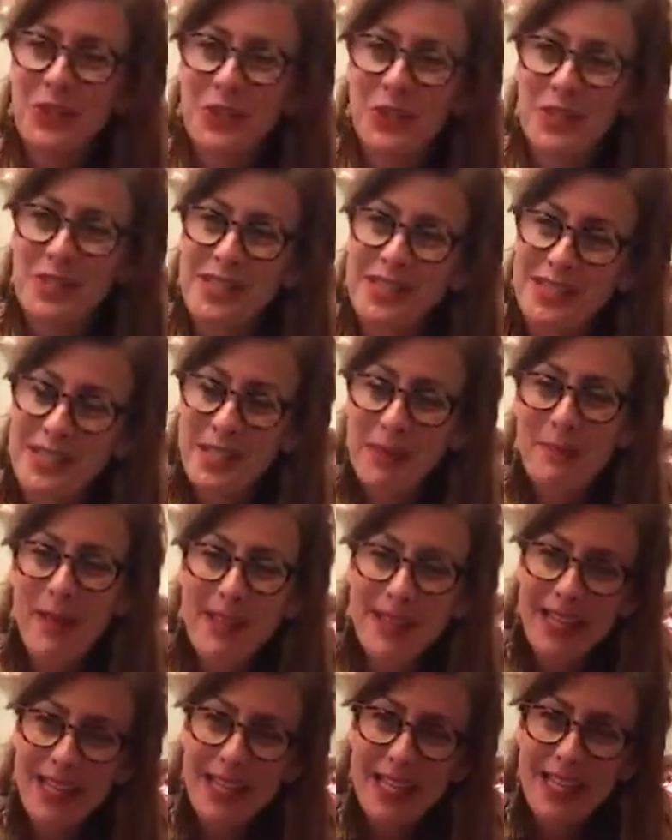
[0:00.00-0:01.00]
Good to see you
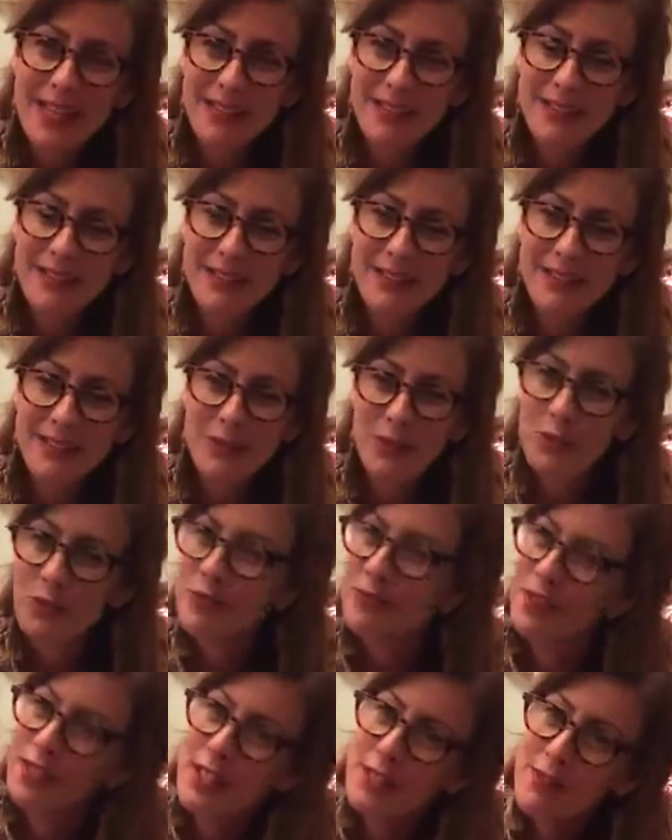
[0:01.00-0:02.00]
back again, or
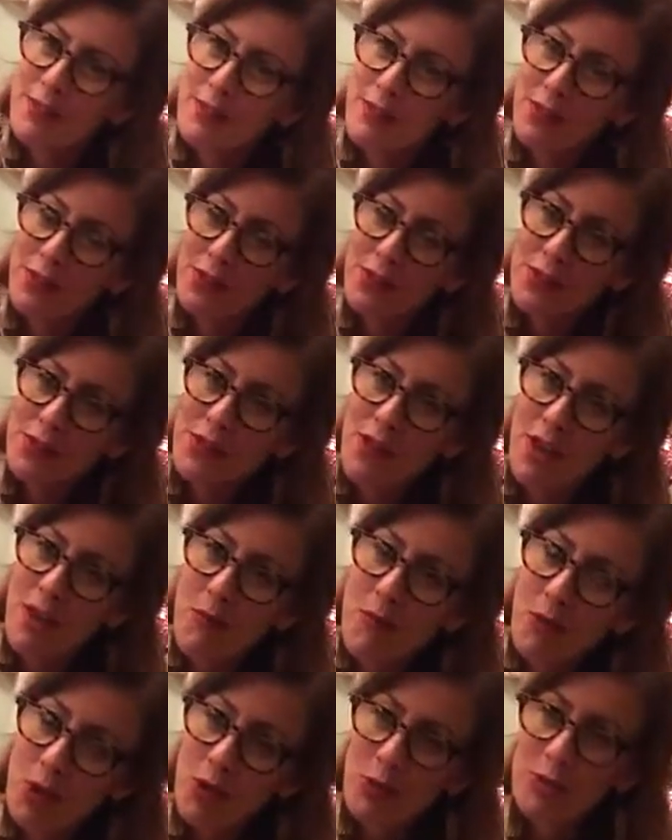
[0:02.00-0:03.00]
if you're here for the first
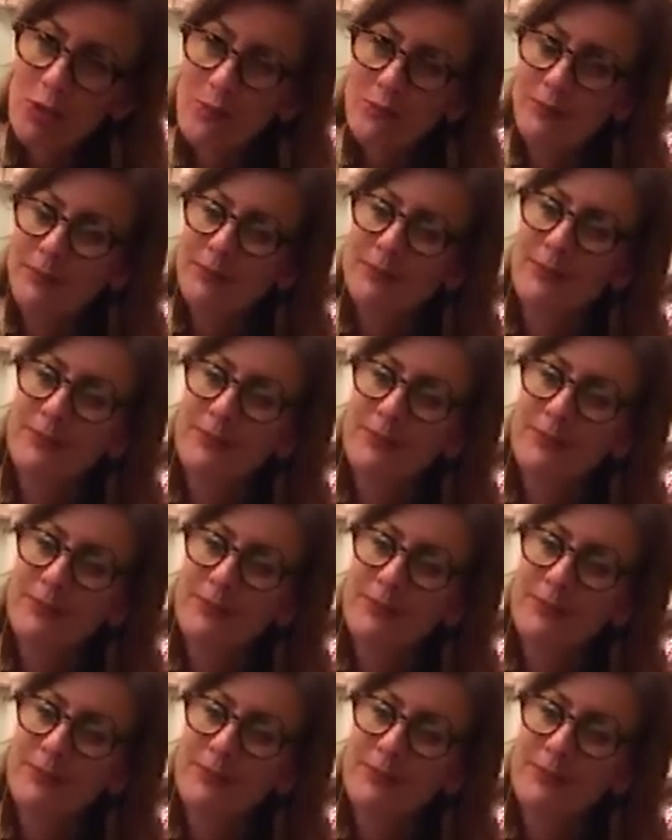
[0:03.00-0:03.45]
time, welcome.